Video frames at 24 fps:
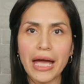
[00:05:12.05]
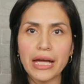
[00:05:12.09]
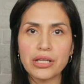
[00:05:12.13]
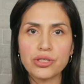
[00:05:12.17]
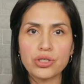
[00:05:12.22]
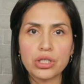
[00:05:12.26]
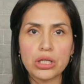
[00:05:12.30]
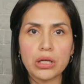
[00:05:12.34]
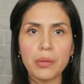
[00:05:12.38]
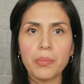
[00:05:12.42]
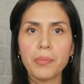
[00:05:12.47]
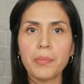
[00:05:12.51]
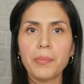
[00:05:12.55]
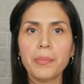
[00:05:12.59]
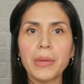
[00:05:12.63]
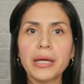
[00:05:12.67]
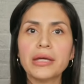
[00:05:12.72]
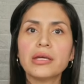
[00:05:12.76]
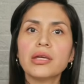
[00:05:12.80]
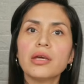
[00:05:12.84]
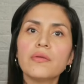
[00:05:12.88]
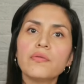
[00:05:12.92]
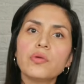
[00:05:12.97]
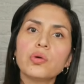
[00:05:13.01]
etching
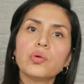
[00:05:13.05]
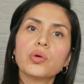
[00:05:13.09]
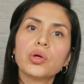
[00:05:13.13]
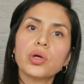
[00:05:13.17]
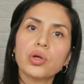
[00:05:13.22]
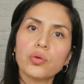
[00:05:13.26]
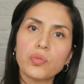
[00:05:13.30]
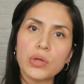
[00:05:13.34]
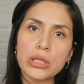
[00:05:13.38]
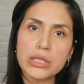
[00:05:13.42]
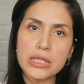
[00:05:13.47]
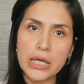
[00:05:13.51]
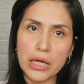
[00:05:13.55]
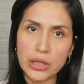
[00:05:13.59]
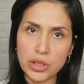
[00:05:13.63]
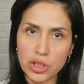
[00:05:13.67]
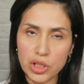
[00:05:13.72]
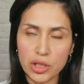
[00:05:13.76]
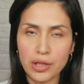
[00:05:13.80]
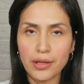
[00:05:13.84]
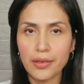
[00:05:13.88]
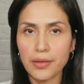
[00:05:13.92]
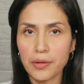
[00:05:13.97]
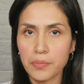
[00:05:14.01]
may give you good
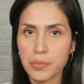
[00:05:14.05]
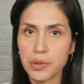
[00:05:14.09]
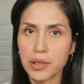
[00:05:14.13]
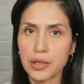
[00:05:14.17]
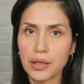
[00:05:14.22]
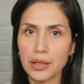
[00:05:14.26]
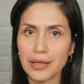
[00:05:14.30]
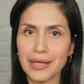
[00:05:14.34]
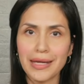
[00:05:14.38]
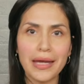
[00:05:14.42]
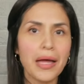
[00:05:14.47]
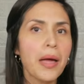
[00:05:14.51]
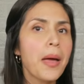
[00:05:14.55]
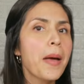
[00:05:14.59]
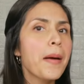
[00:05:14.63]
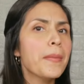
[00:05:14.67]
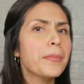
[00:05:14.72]
retention in the beginning,